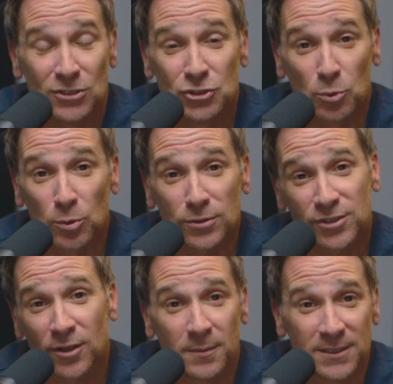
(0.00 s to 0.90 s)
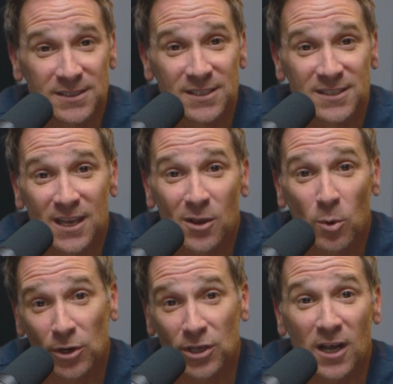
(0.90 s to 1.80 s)
Jerusalem is the city
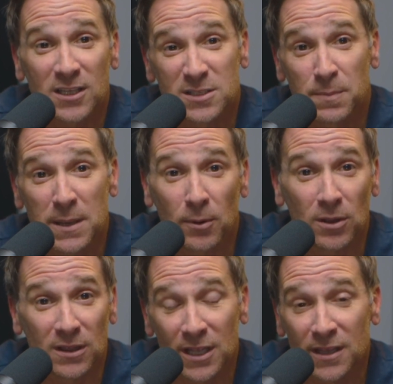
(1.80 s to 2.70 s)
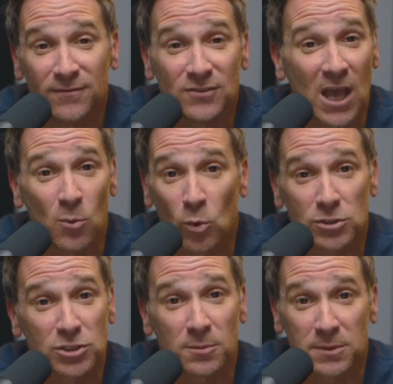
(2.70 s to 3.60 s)
where God's people lived and
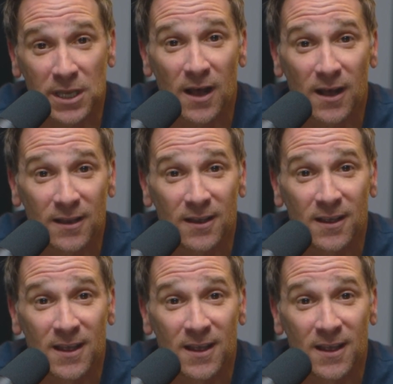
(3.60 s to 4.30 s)
worshiped God.